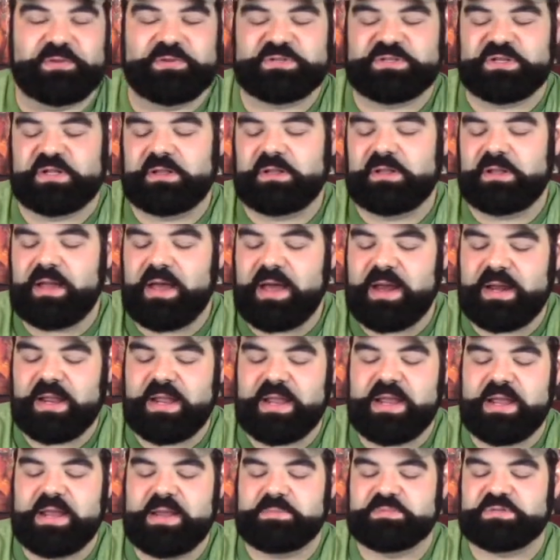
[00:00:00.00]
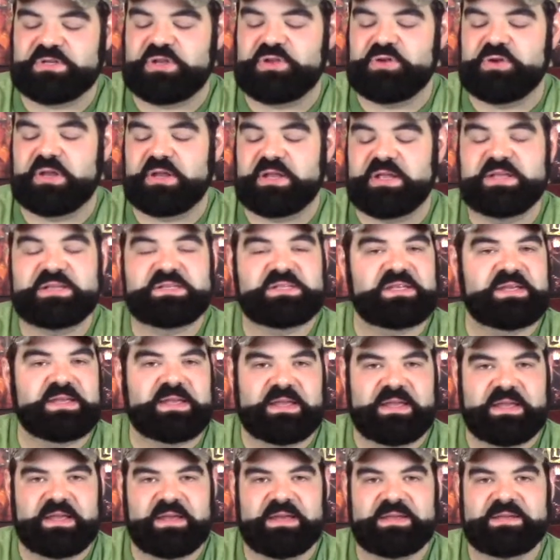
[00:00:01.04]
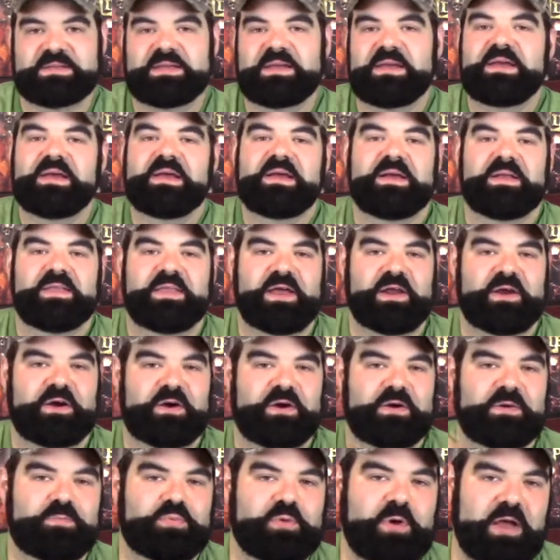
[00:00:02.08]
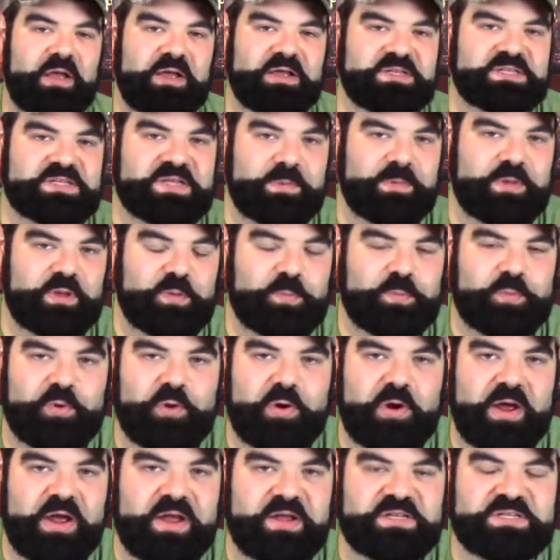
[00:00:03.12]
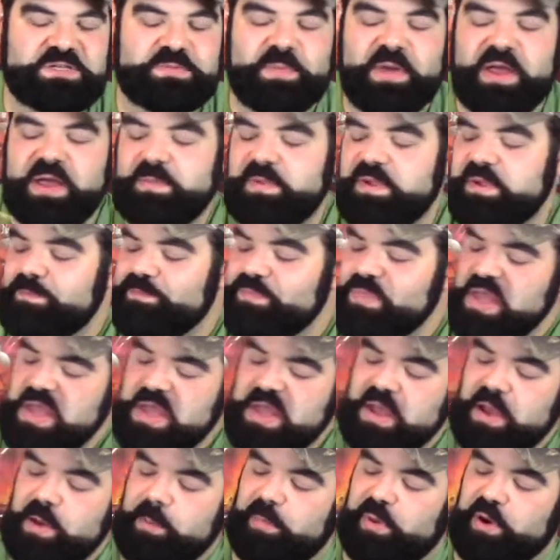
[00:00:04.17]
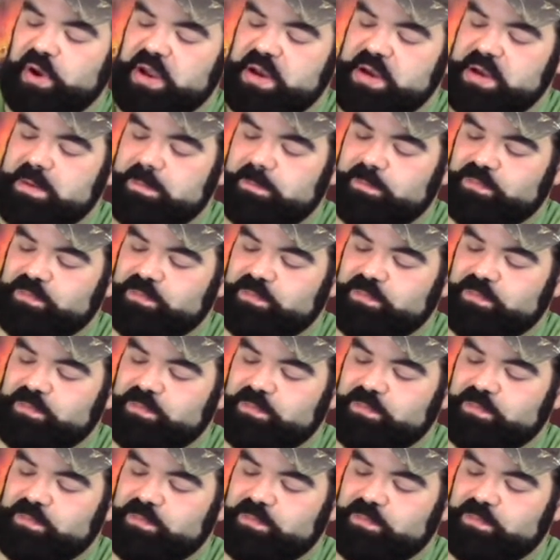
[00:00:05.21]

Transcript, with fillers: There's a lot of games that you could easily get that are probably similar priced maybe, but